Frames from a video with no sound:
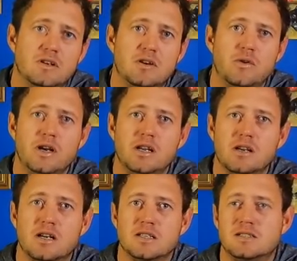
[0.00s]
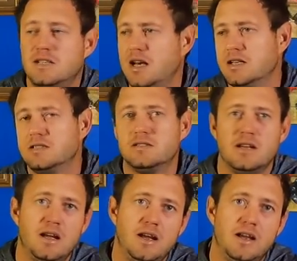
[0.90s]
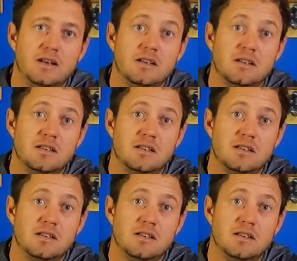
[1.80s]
really nice salads and